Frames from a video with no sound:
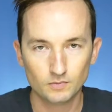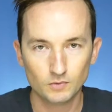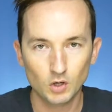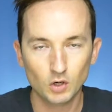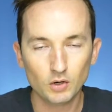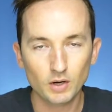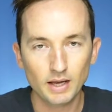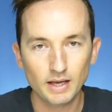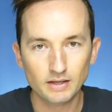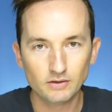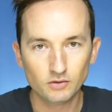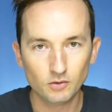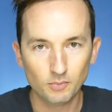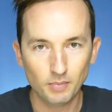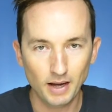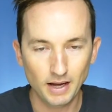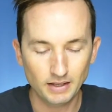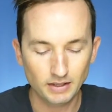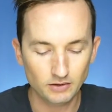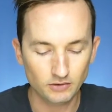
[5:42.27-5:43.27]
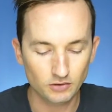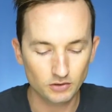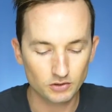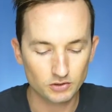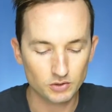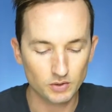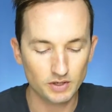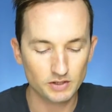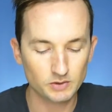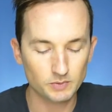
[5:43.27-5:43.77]
Okay, and to bind it to your
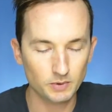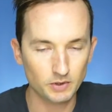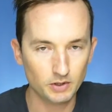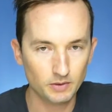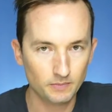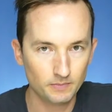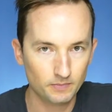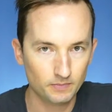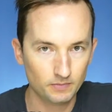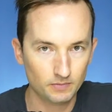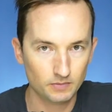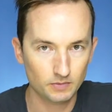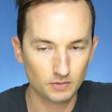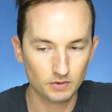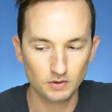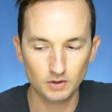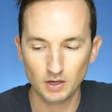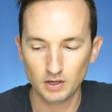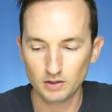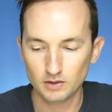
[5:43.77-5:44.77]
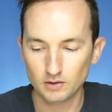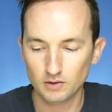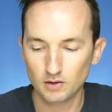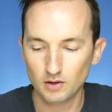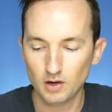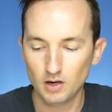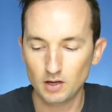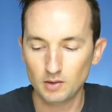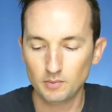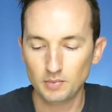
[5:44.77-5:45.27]
transmitter, you got your
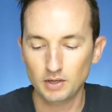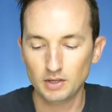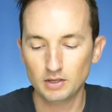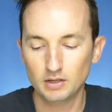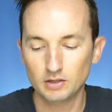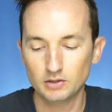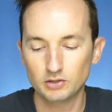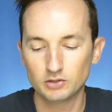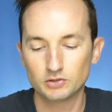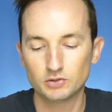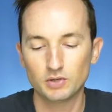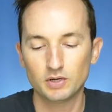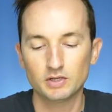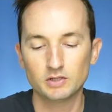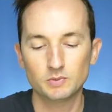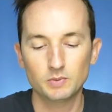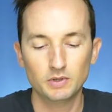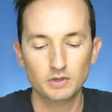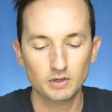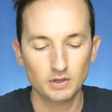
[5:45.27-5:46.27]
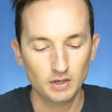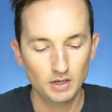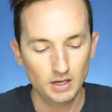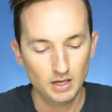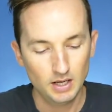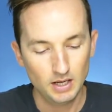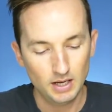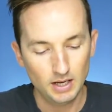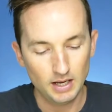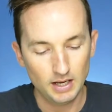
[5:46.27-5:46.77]
on button on your transmitter
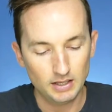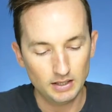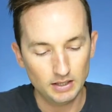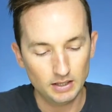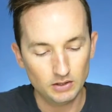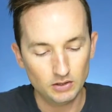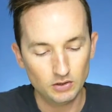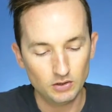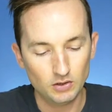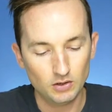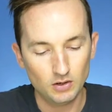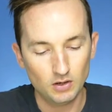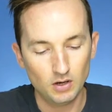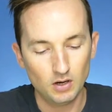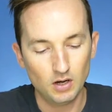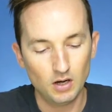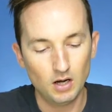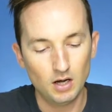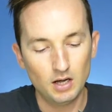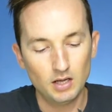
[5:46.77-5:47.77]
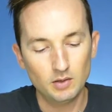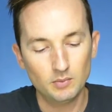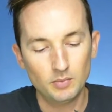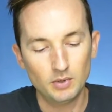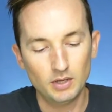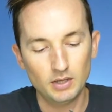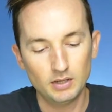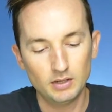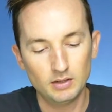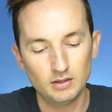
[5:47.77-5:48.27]
and then your on
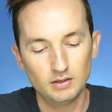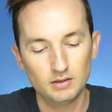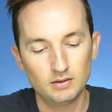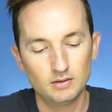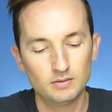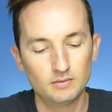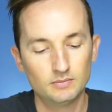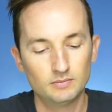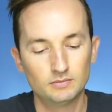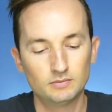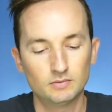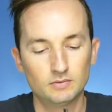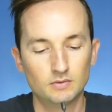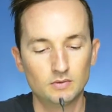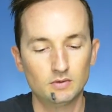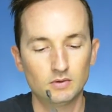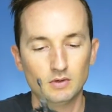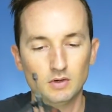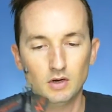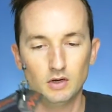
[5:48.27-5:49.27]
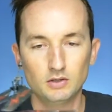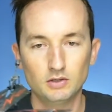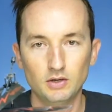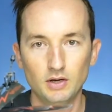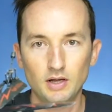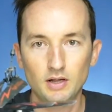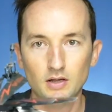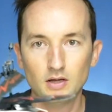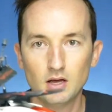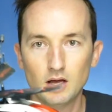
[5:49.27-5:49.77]
button on your
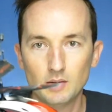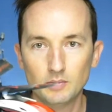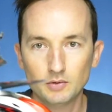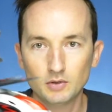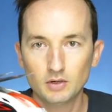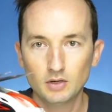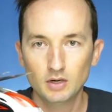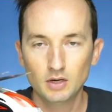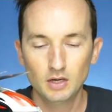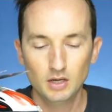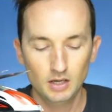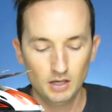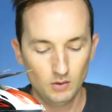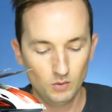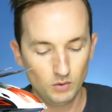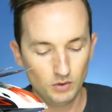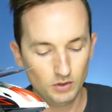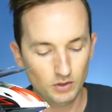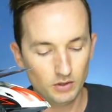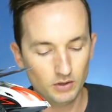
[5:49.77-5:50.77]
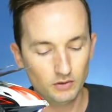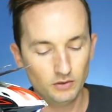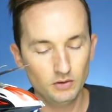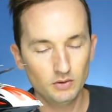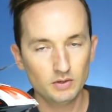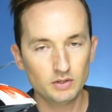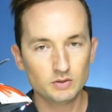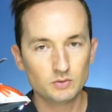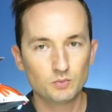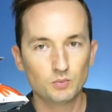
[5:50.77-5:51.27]
helicopter. What you're going to do
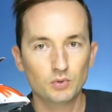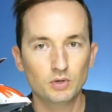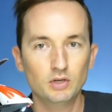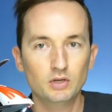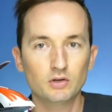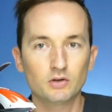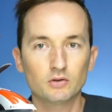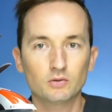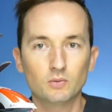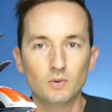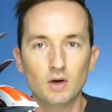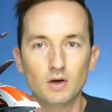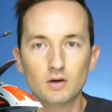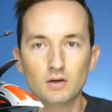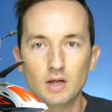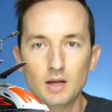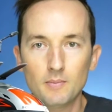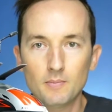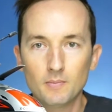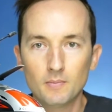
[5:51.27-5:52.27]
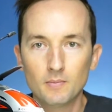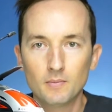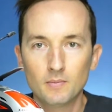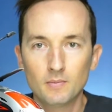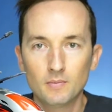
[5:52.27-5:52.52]
is bring your throttle up,